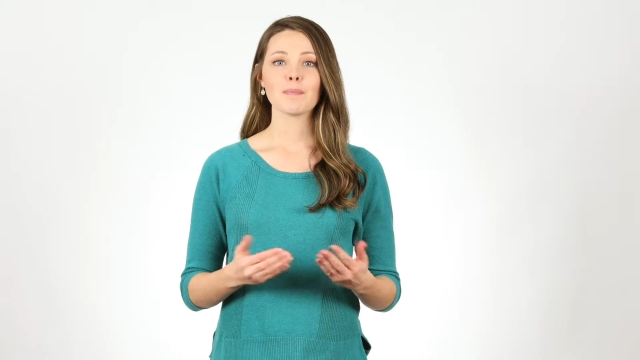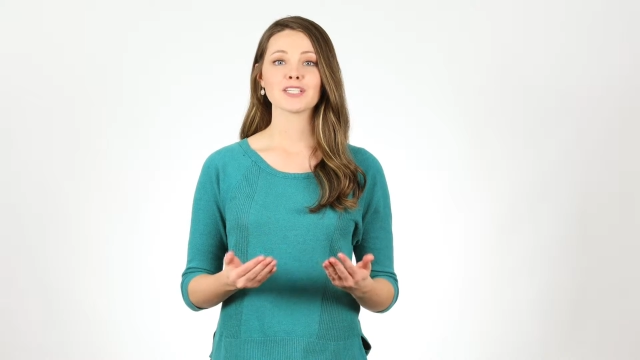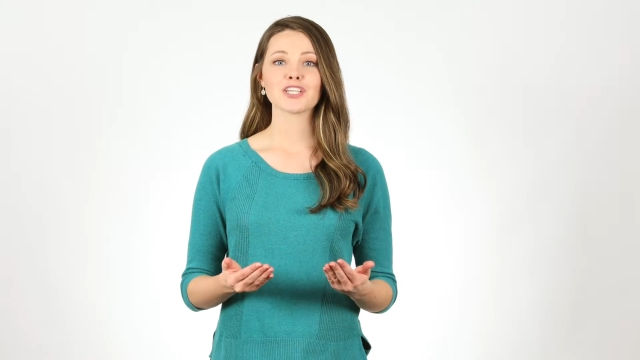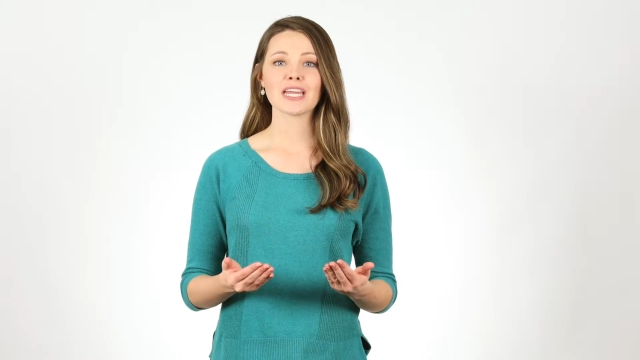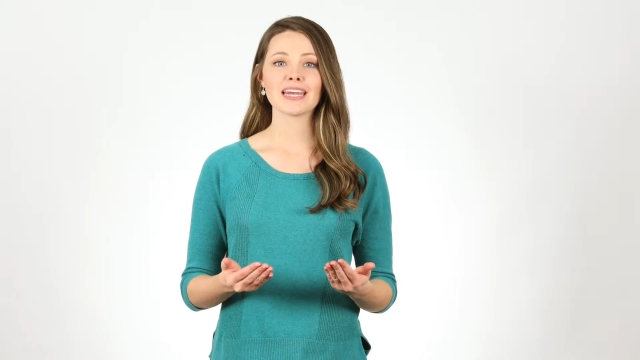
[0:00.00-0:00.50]

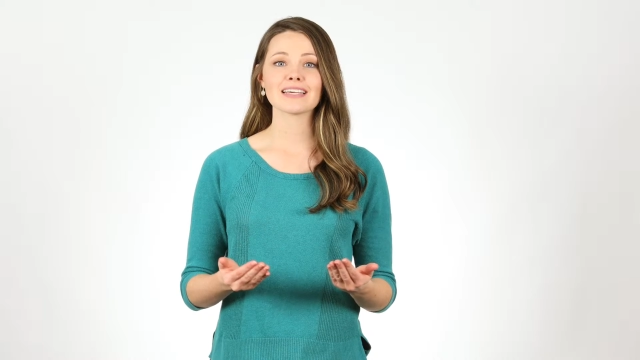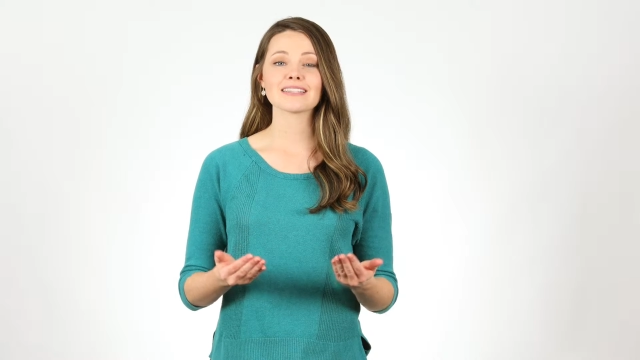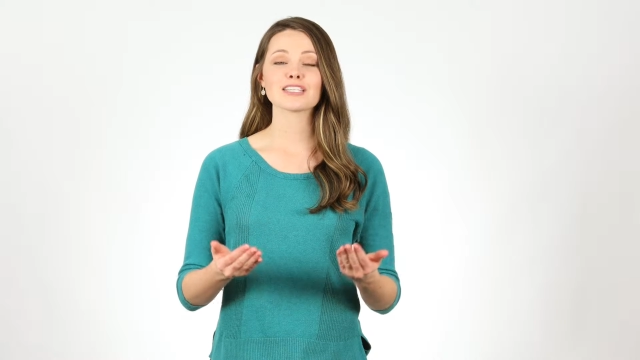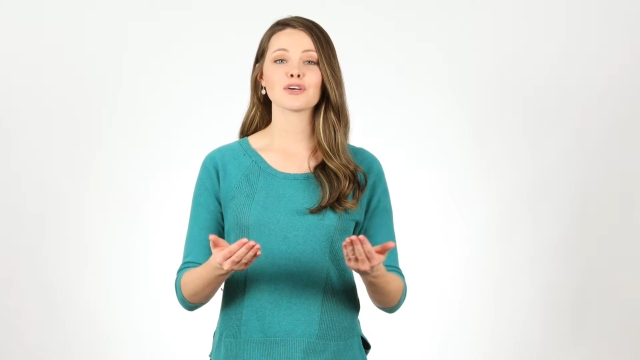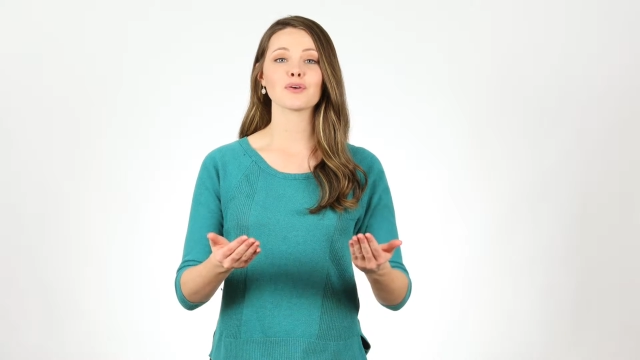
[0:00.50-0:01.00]
Budgeting is
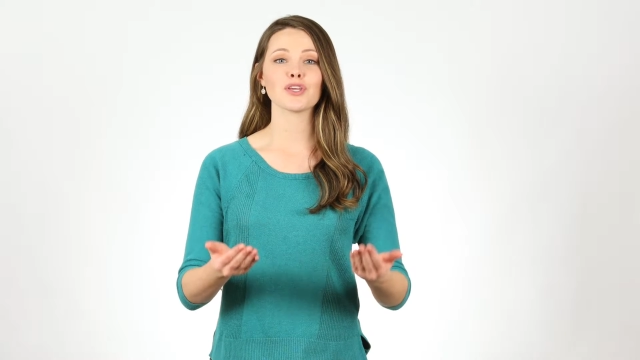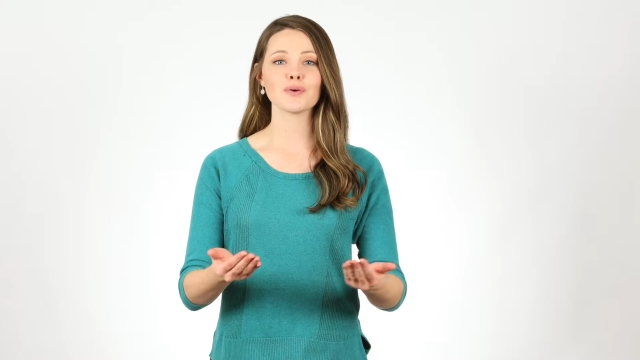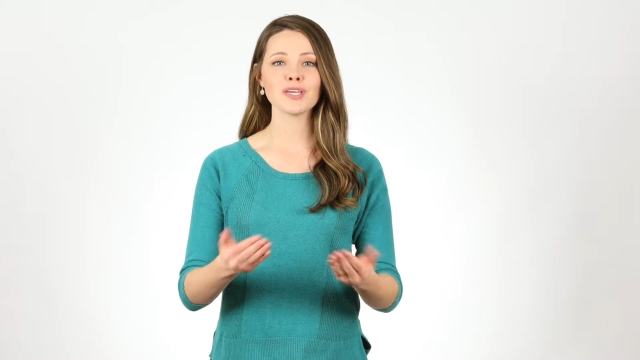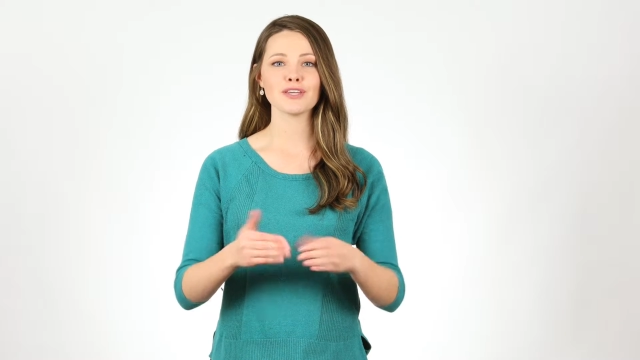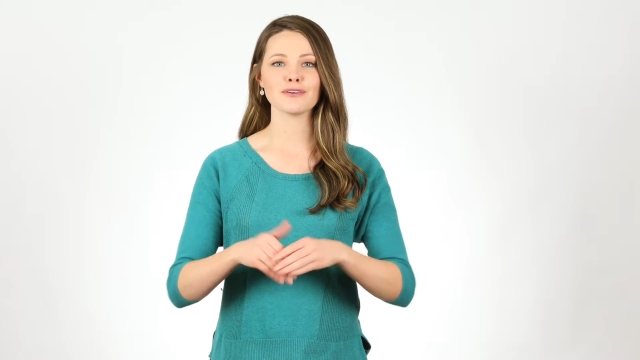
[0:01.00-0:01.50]
a skill you
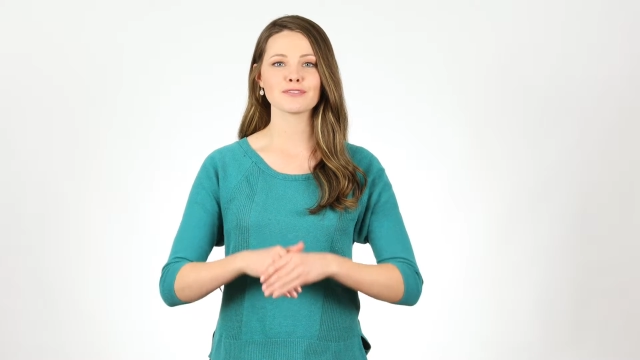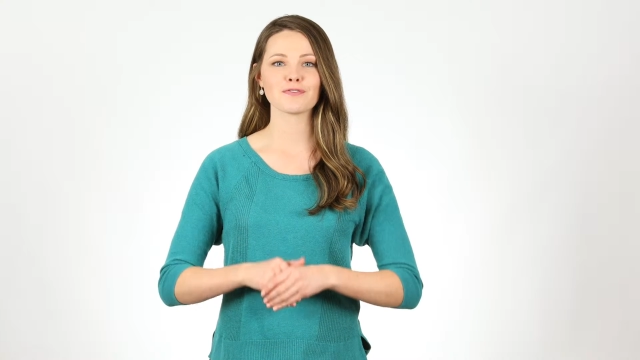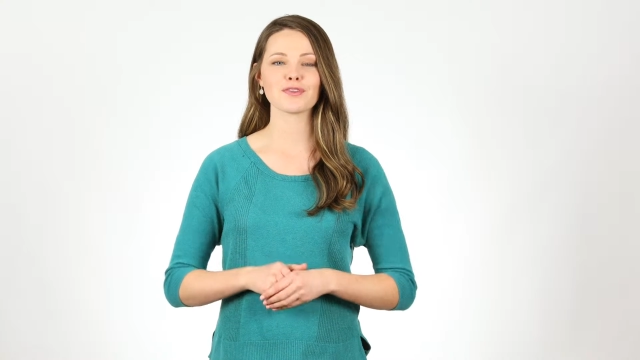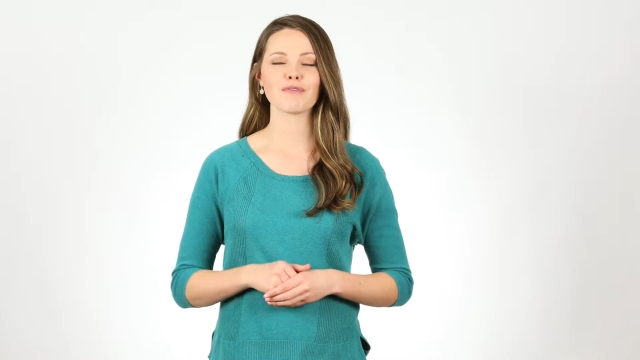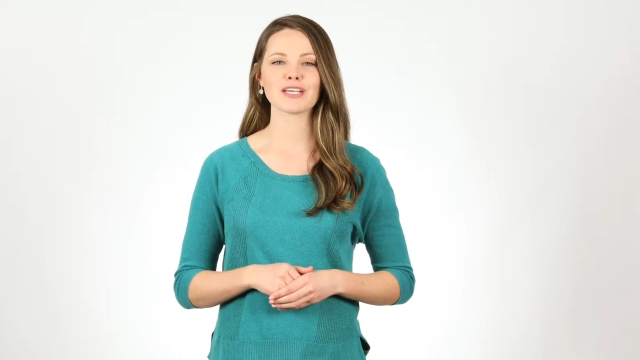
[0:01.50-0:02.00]
can use
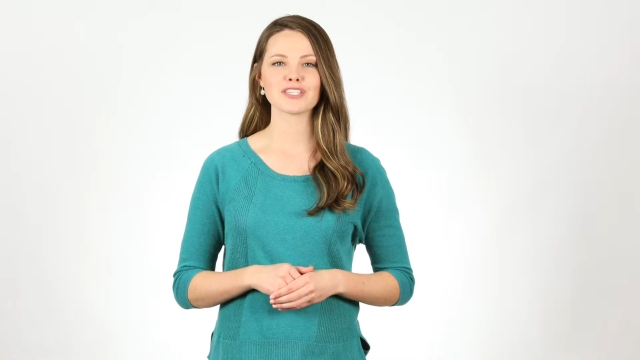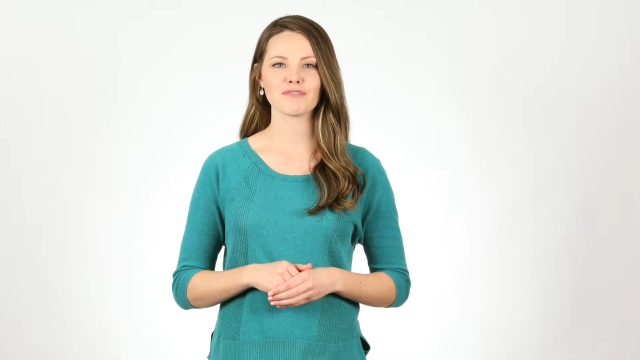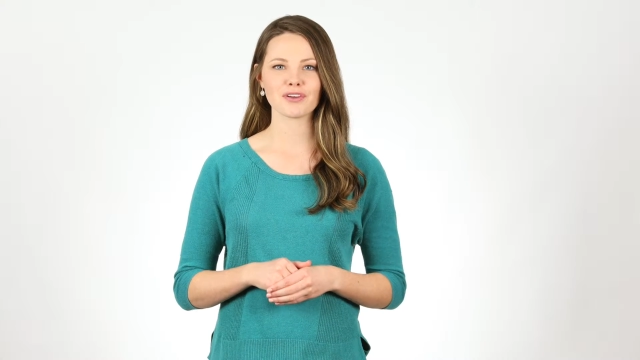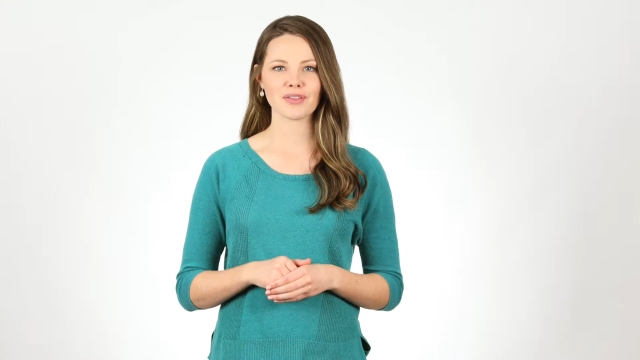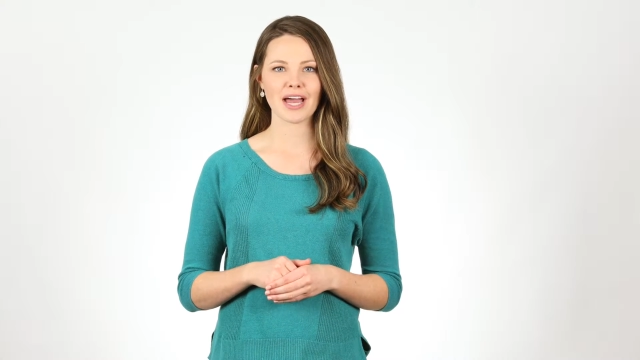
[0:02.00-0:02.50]
for the rest of
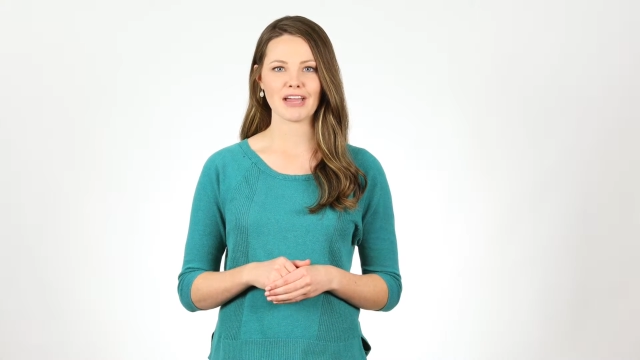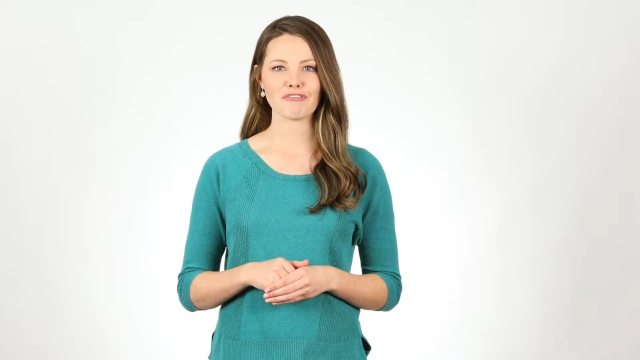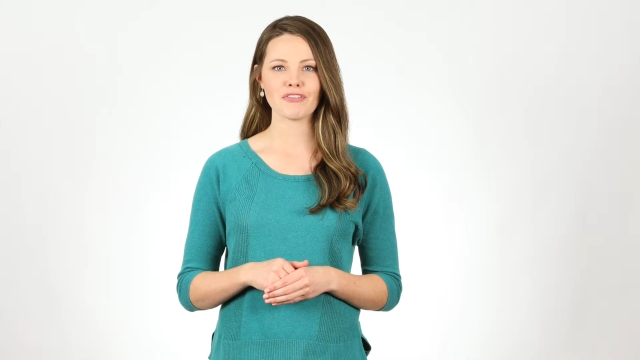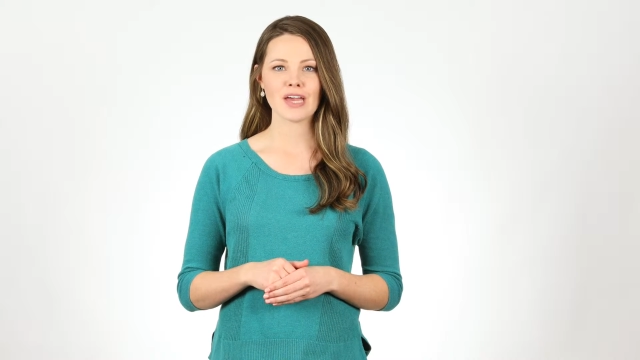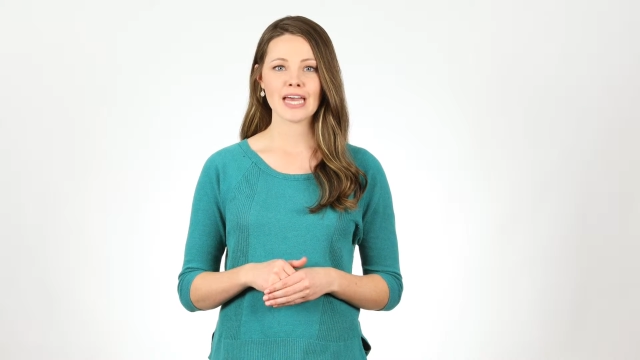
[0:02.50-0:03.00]
your
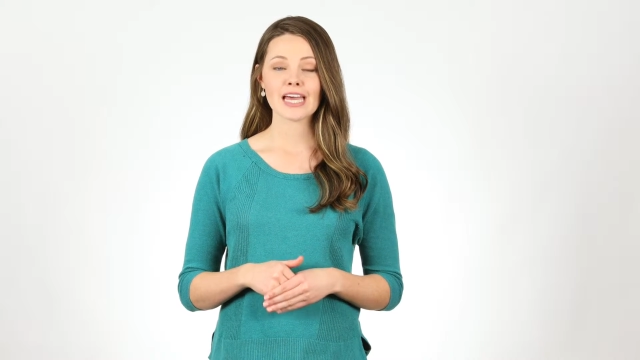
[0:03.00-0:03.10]
life,